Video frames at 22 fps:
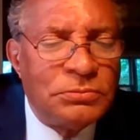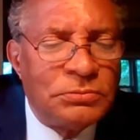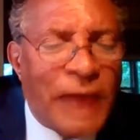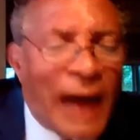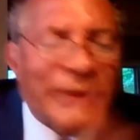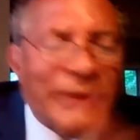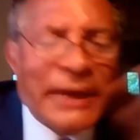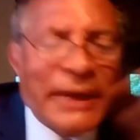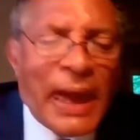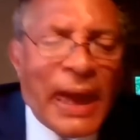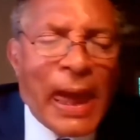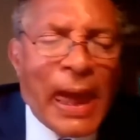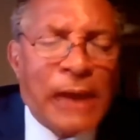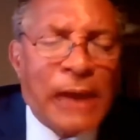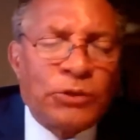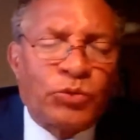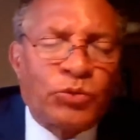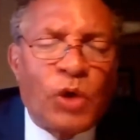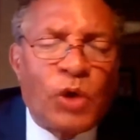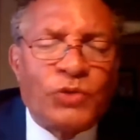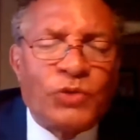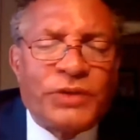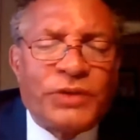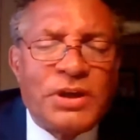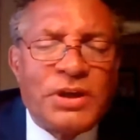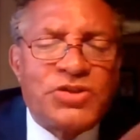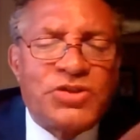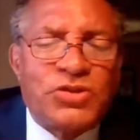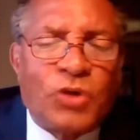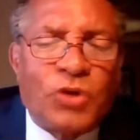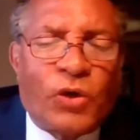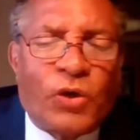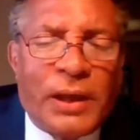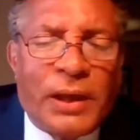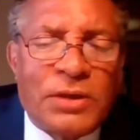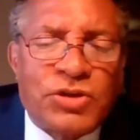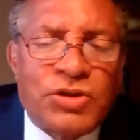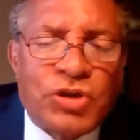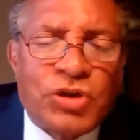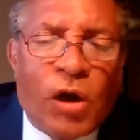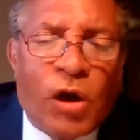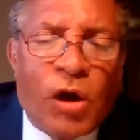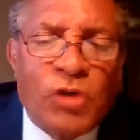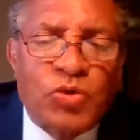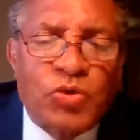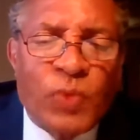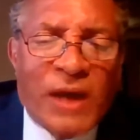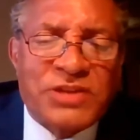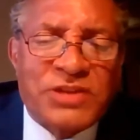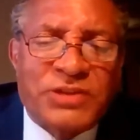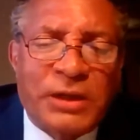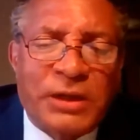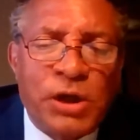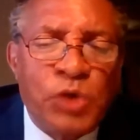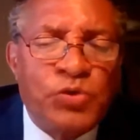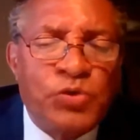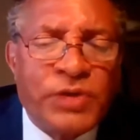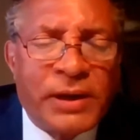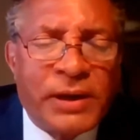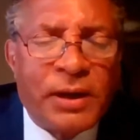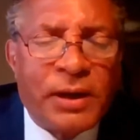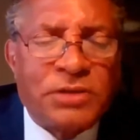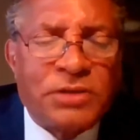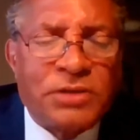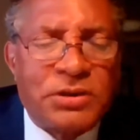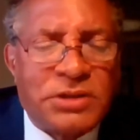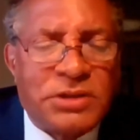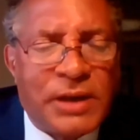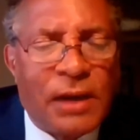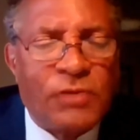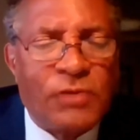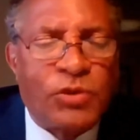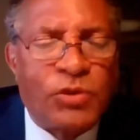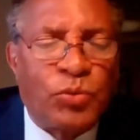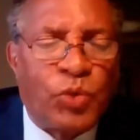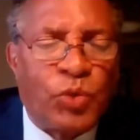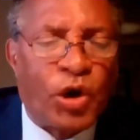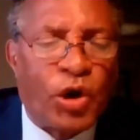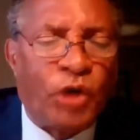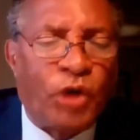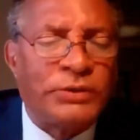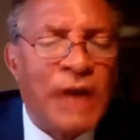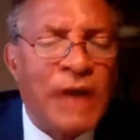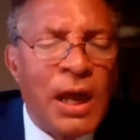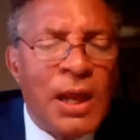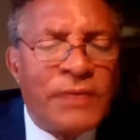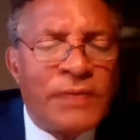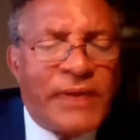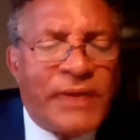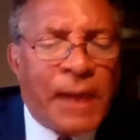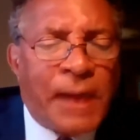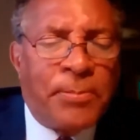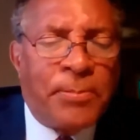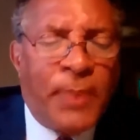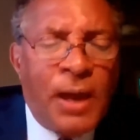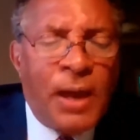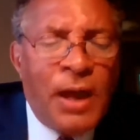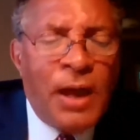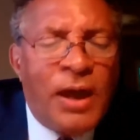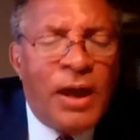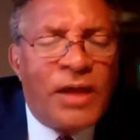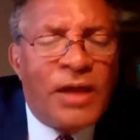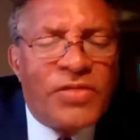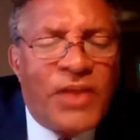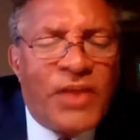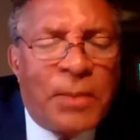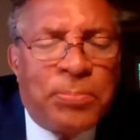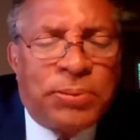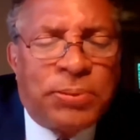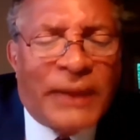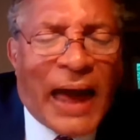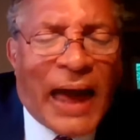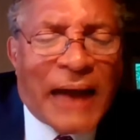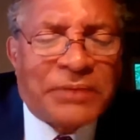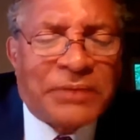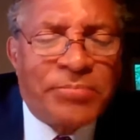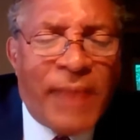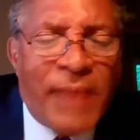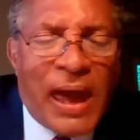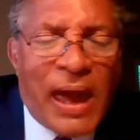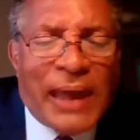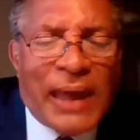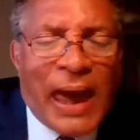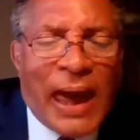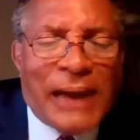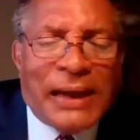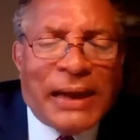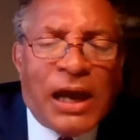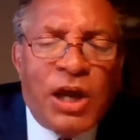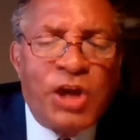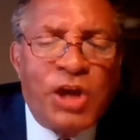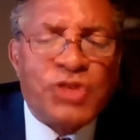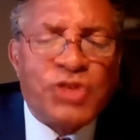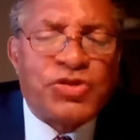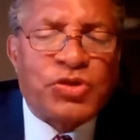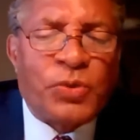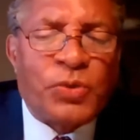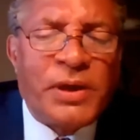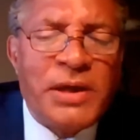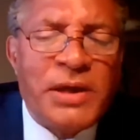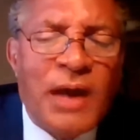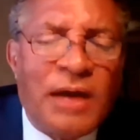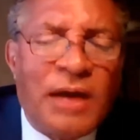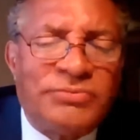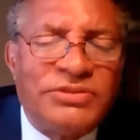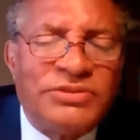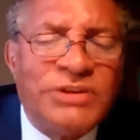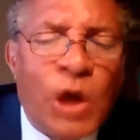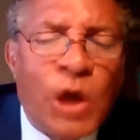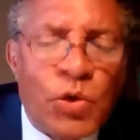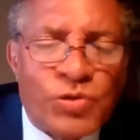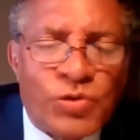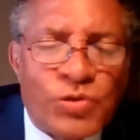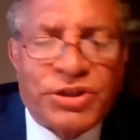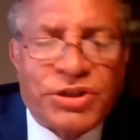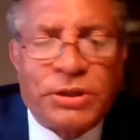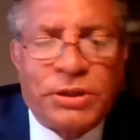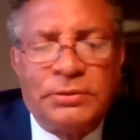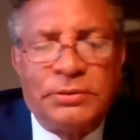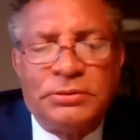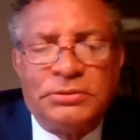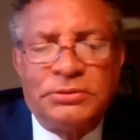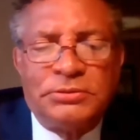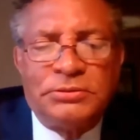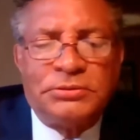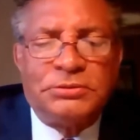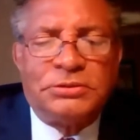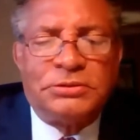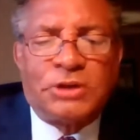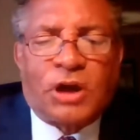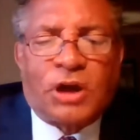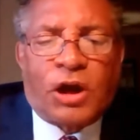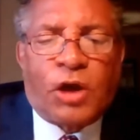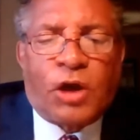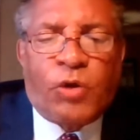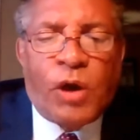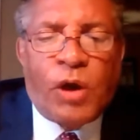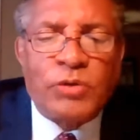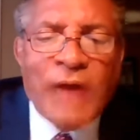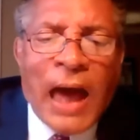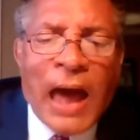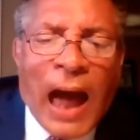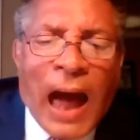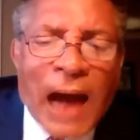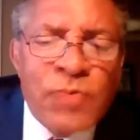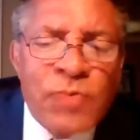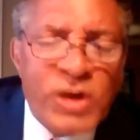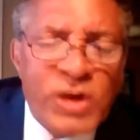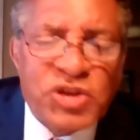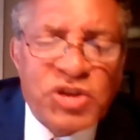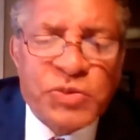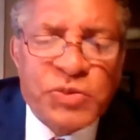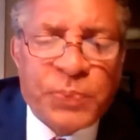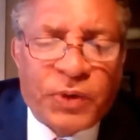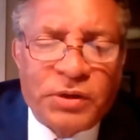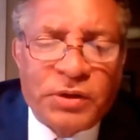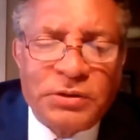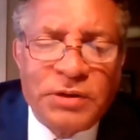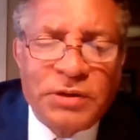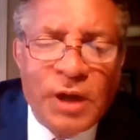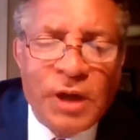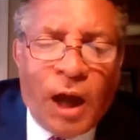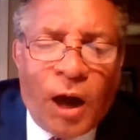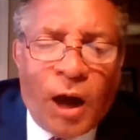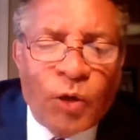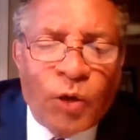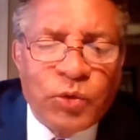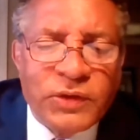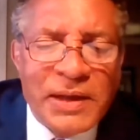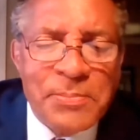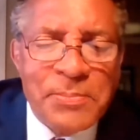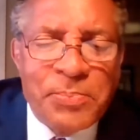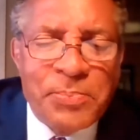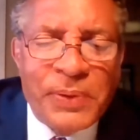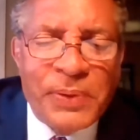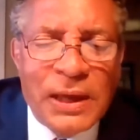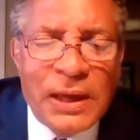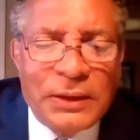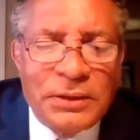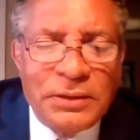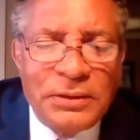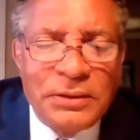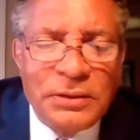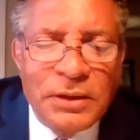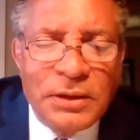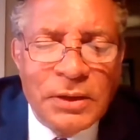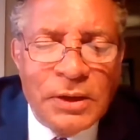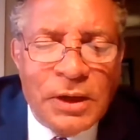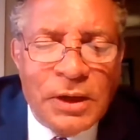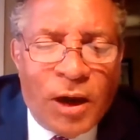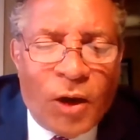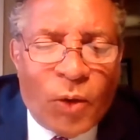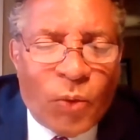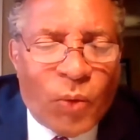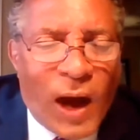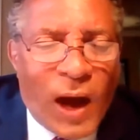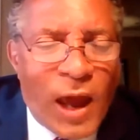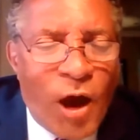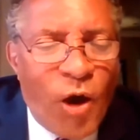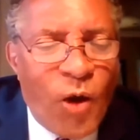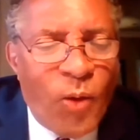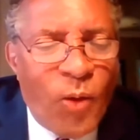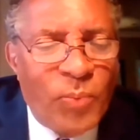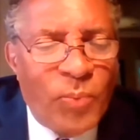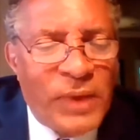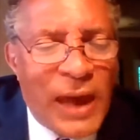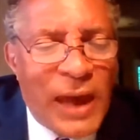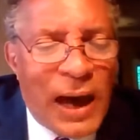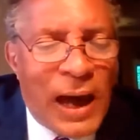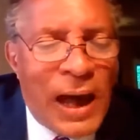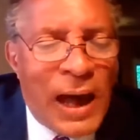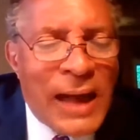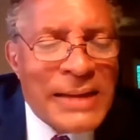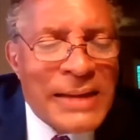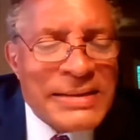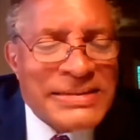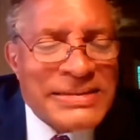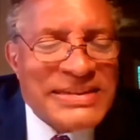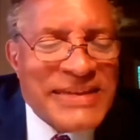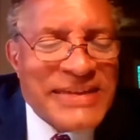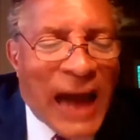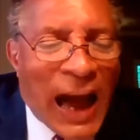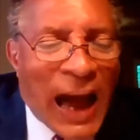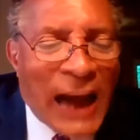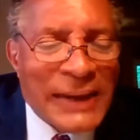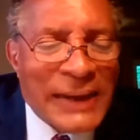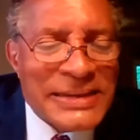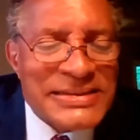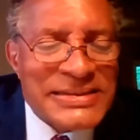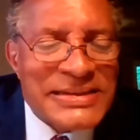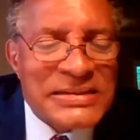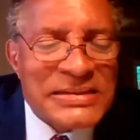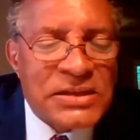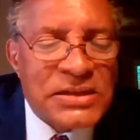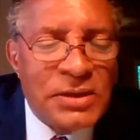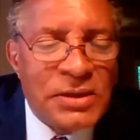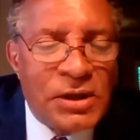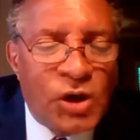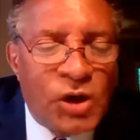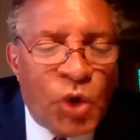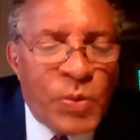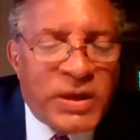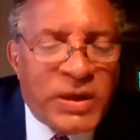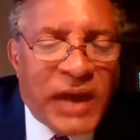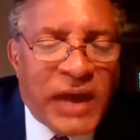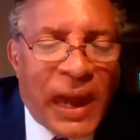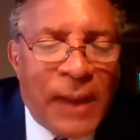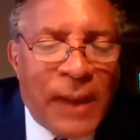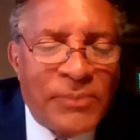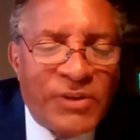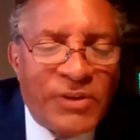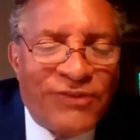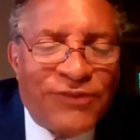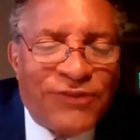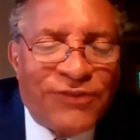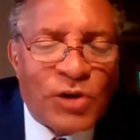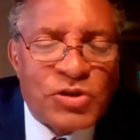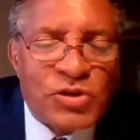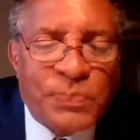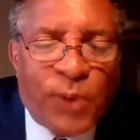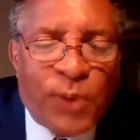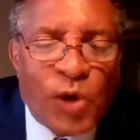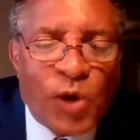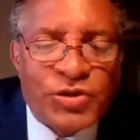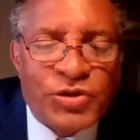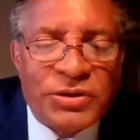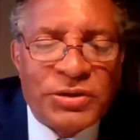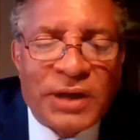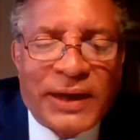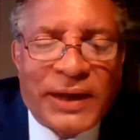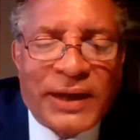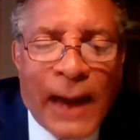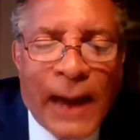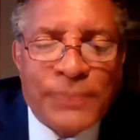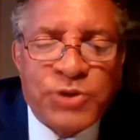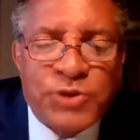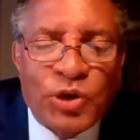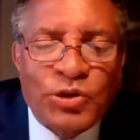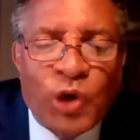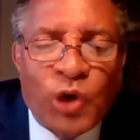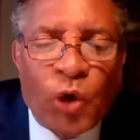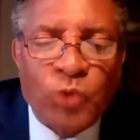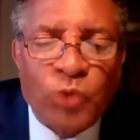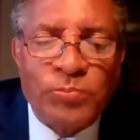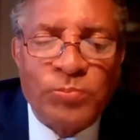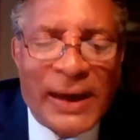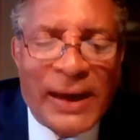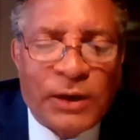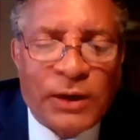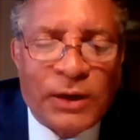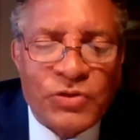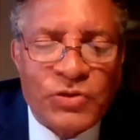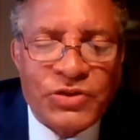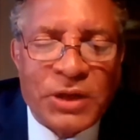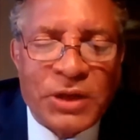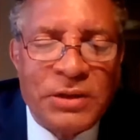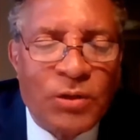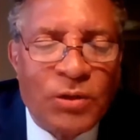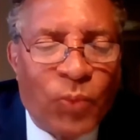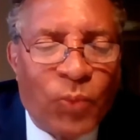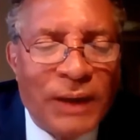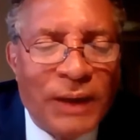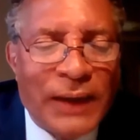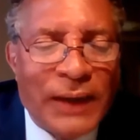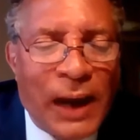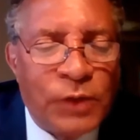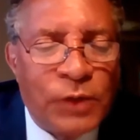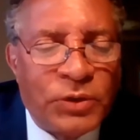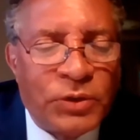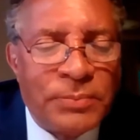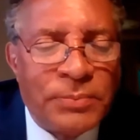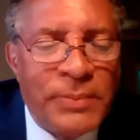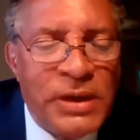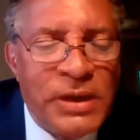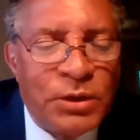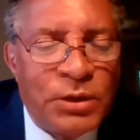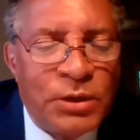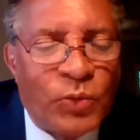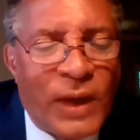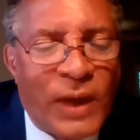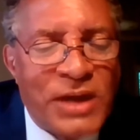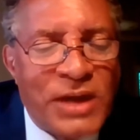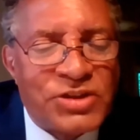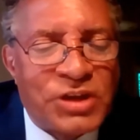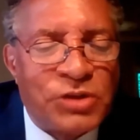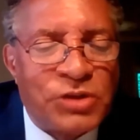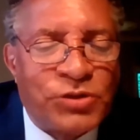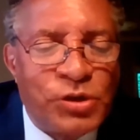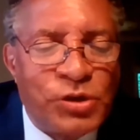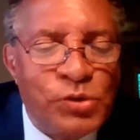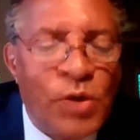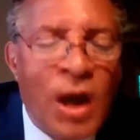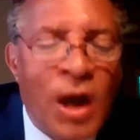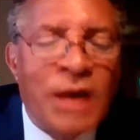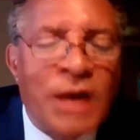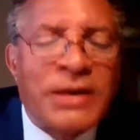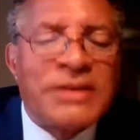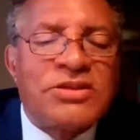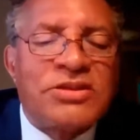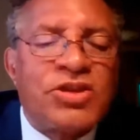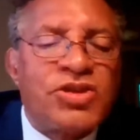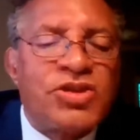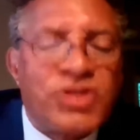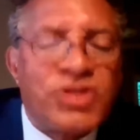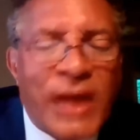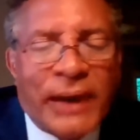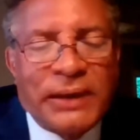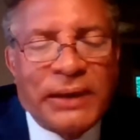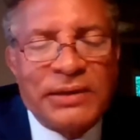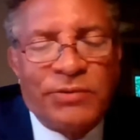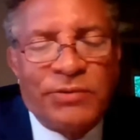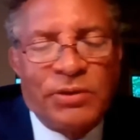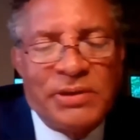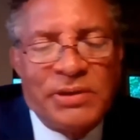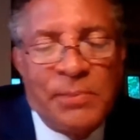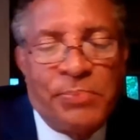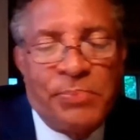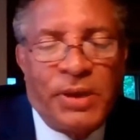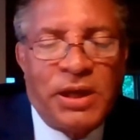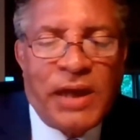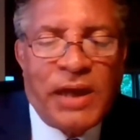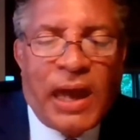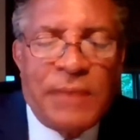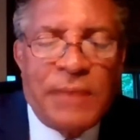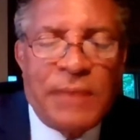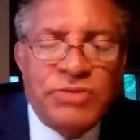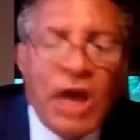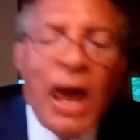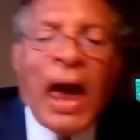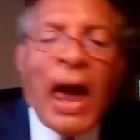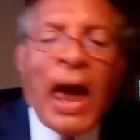I can, wrote the historian Charles Wesley, who dared to tell the world that the Black man had a history of note. Quote, I whispered Olympian Wyomia Tyus, who became the first person to capture gold medals in the 100-meter race in 2 consecutive Olympic Games.